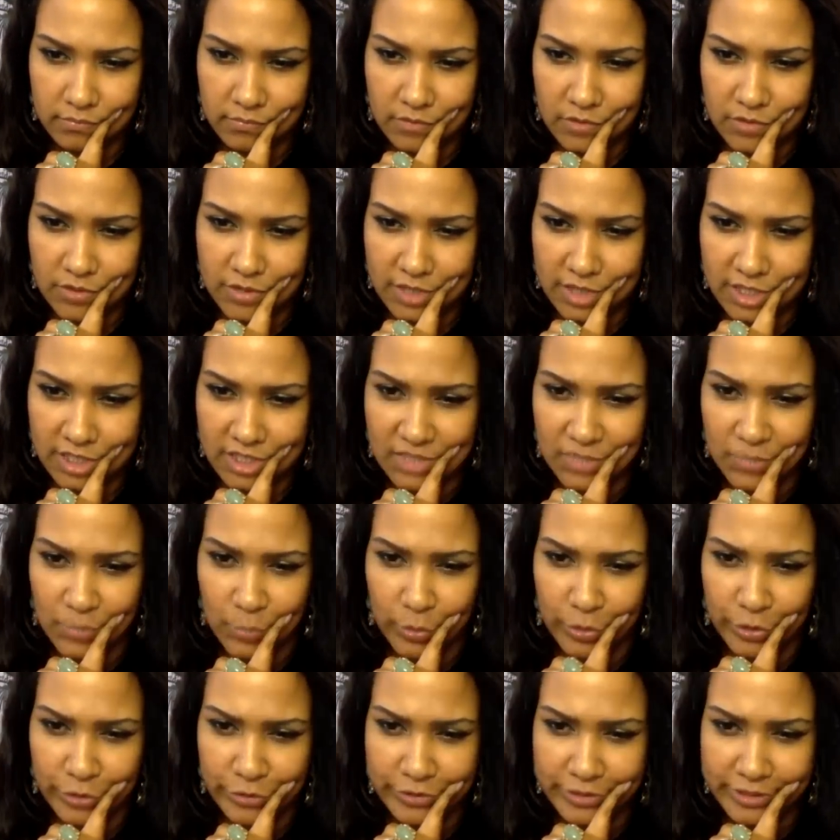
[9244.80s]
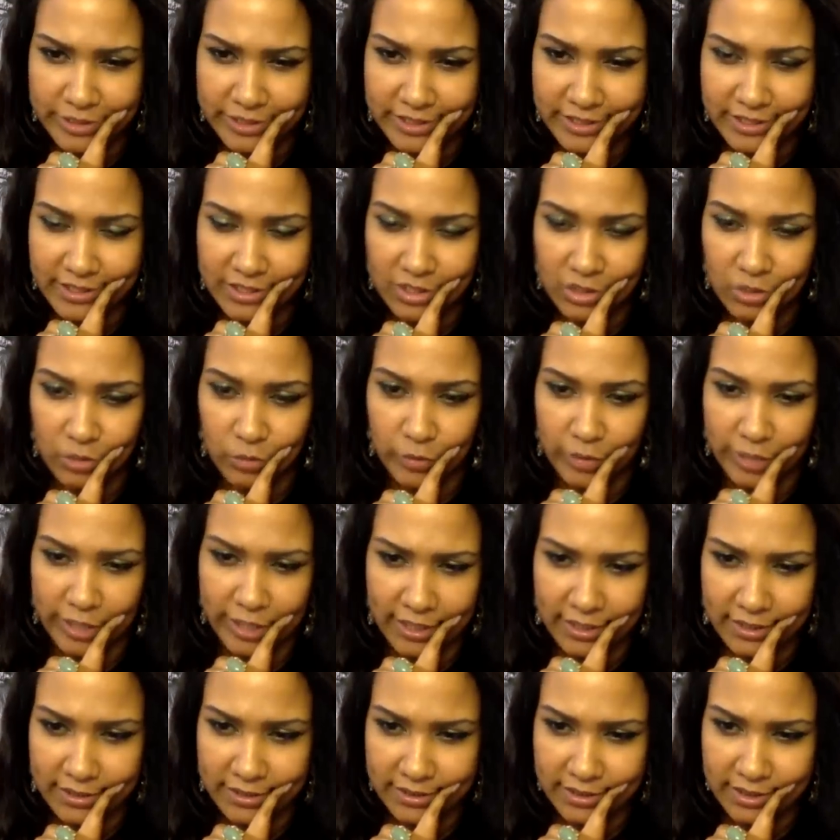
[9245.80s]
you said spoilt is
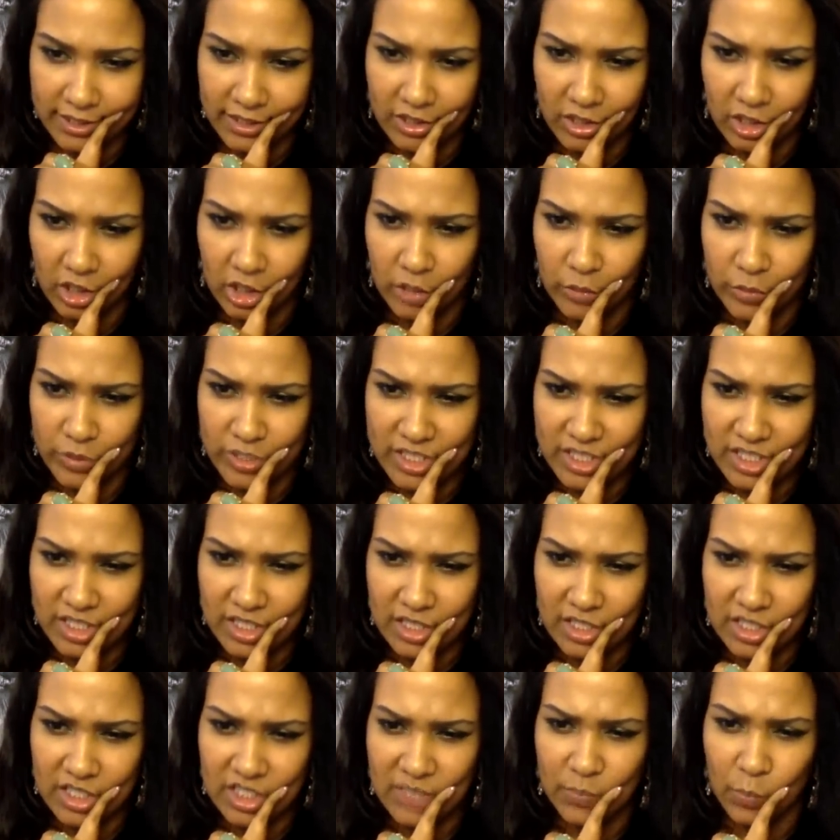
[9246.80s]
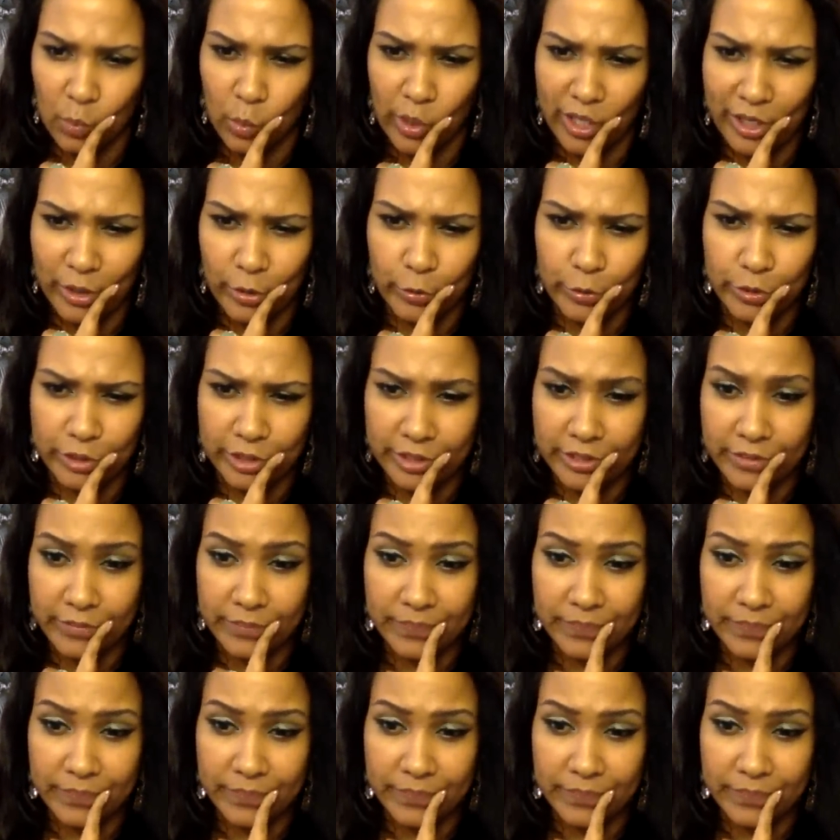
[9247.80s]
correct. I thought it was spoiled